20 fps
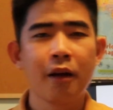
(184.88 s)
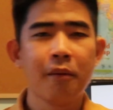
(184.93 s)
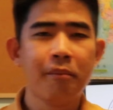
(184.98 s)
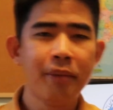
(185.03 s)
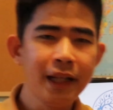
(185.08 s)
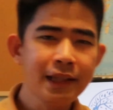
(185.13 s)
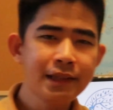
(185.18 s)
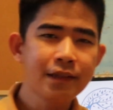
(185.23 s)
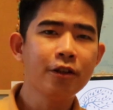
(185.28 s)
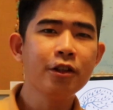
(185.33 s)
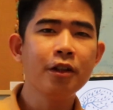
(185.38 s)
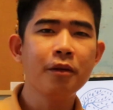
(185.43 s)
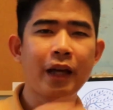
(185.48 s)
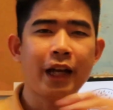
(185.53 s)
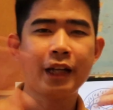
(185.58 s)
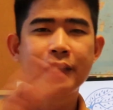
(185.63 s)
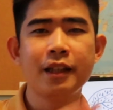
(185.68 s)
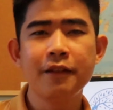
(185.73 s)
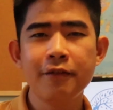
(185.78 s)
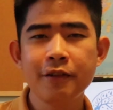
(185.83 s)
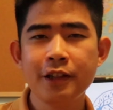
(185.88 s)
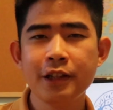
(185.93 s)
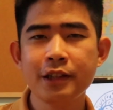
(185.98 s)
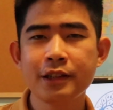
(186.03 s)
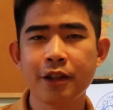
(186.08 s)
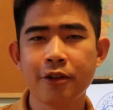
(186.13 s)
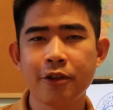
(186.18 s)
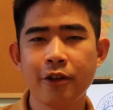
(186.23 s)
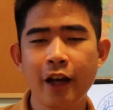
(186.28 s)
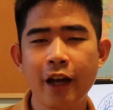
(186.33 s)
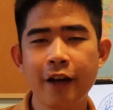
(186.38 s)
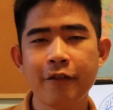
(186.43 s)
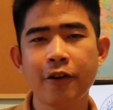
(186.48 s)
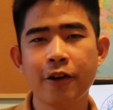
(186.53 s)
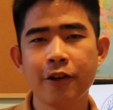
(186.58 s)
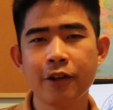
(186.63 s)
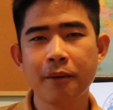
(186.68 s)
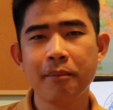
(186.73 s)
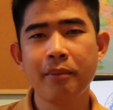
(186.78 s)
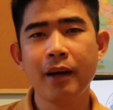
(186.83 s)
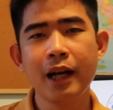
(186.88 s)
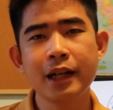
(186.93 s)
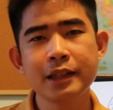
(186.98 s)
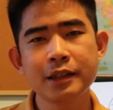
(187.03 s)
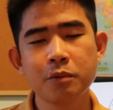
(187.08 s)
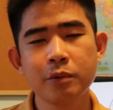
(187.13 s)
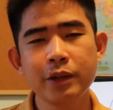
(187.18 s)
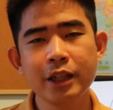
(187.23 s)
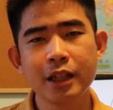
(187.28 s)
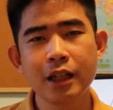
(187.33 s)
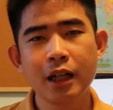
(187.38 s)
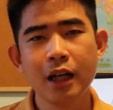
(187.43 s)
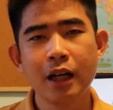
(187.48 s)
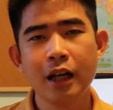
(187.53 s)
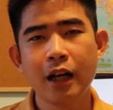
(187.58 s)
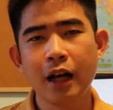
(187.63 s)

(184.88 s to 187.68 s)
Based on the activities that you have on the past week,